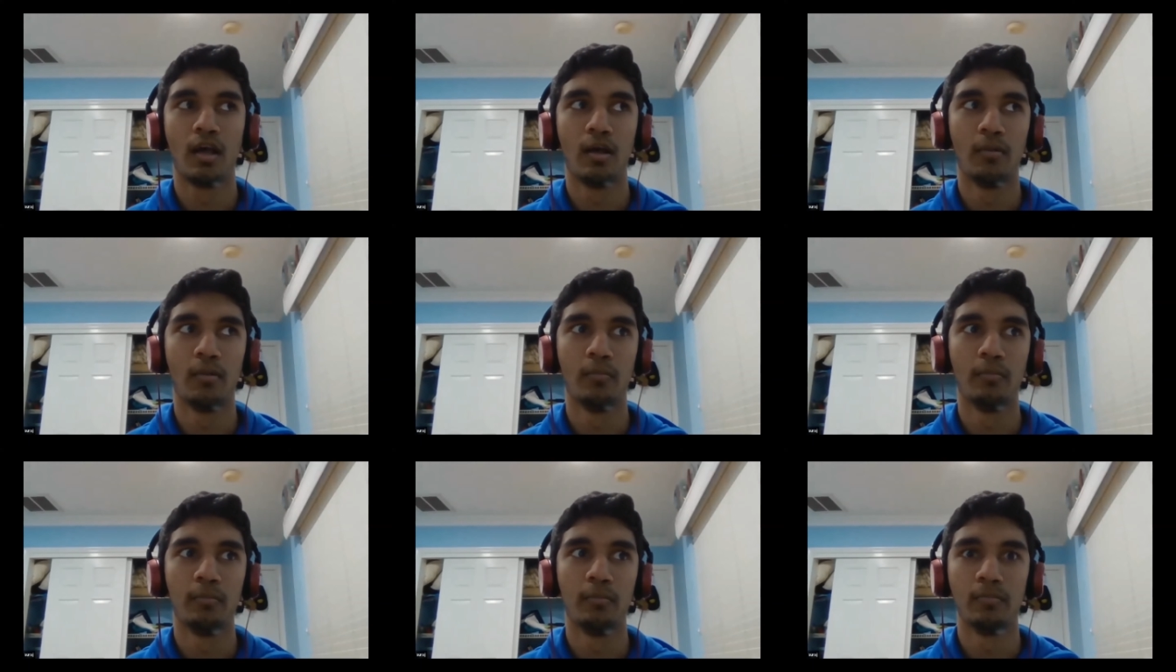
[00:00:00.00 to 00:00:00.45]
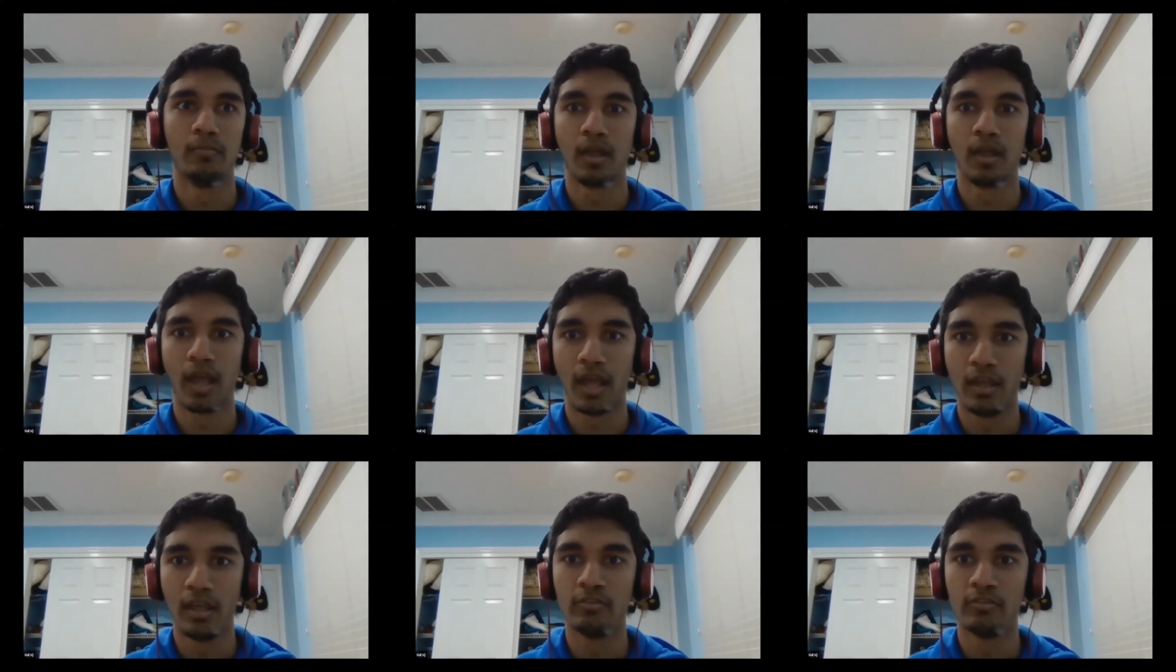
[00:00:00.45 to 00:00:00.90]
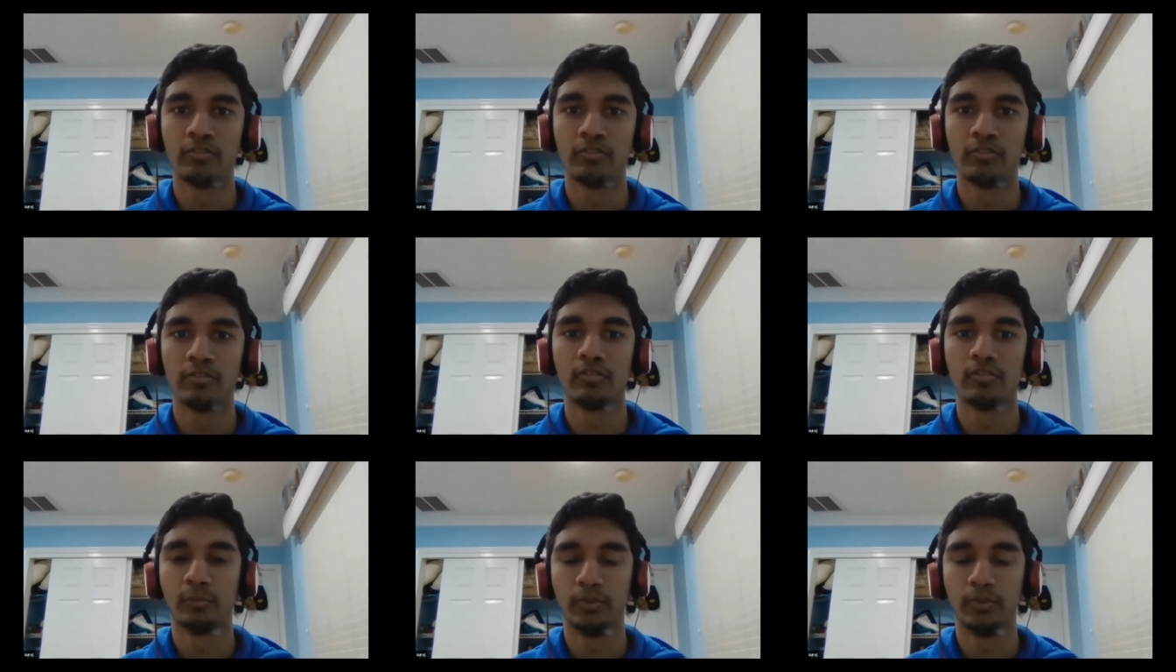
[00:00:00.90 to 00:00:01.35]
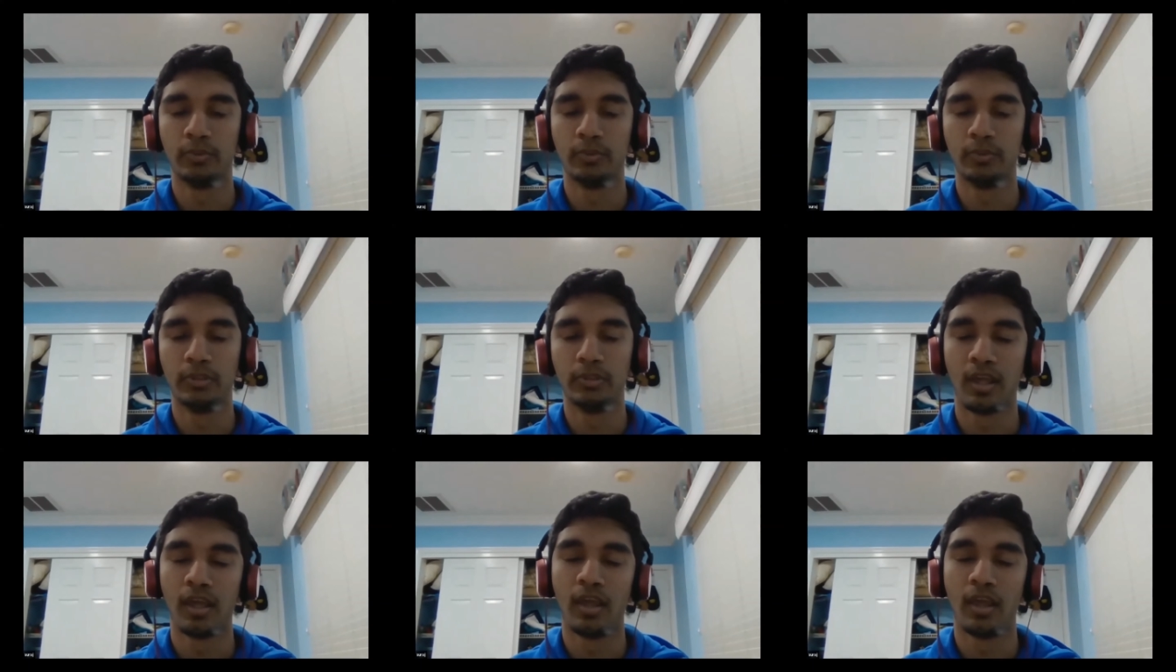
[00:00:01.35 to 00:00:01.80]
um, as
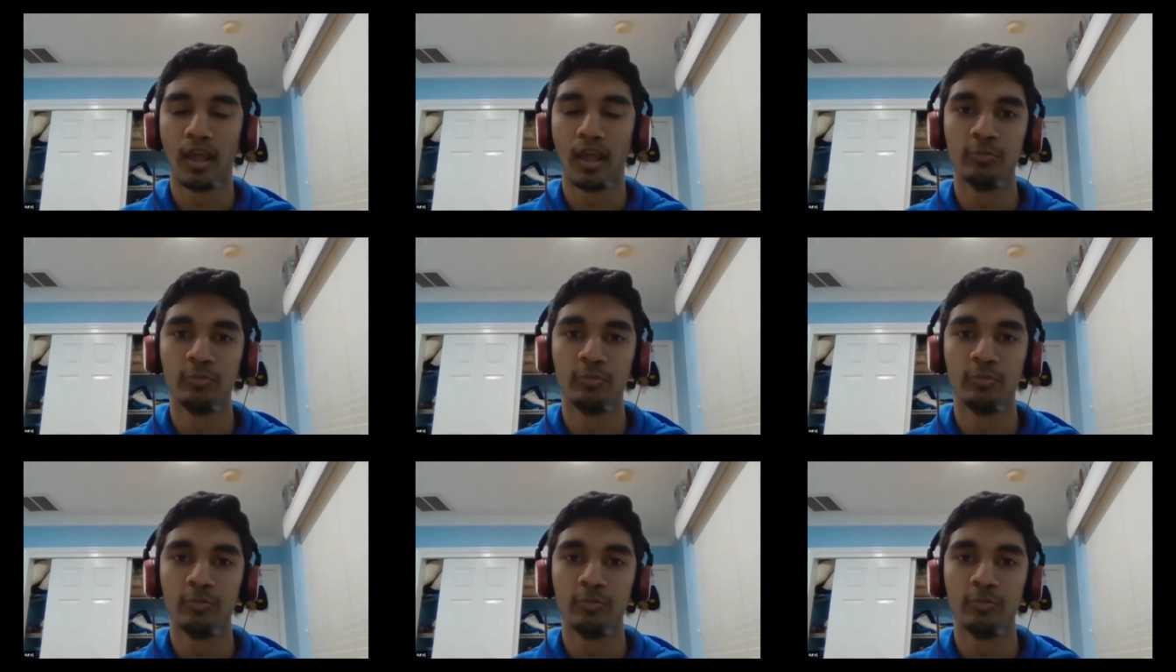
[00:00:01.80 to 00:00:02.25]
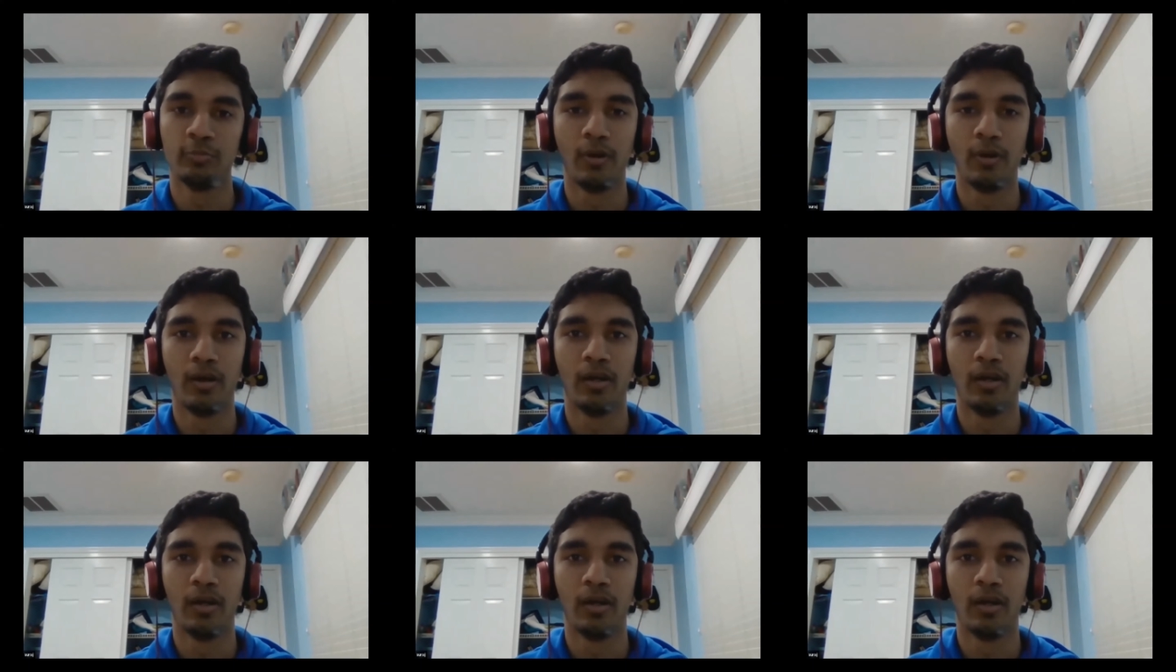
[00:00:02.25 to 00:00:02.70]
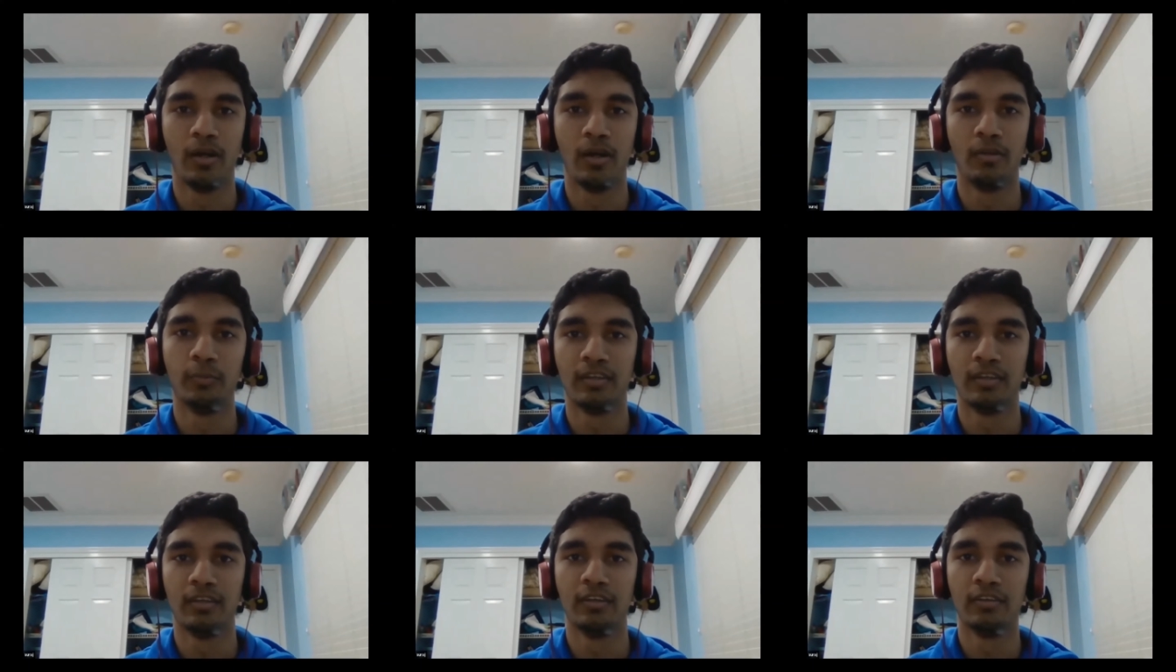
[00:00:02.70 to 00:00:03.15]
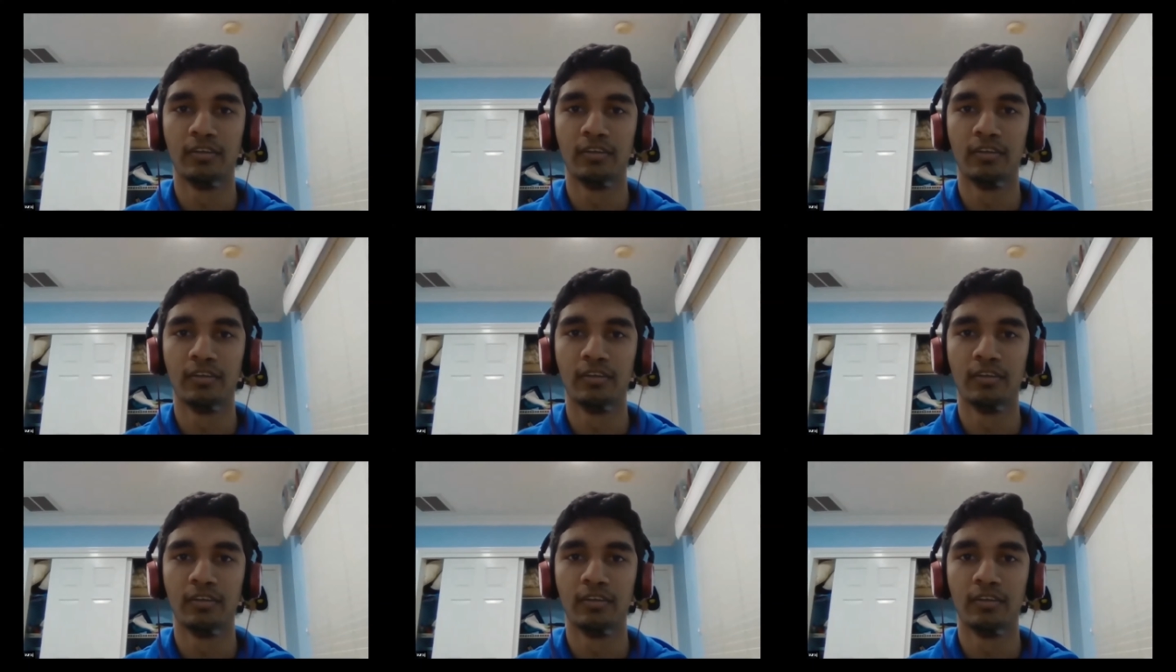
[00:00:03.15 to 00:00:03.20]
we as we go on,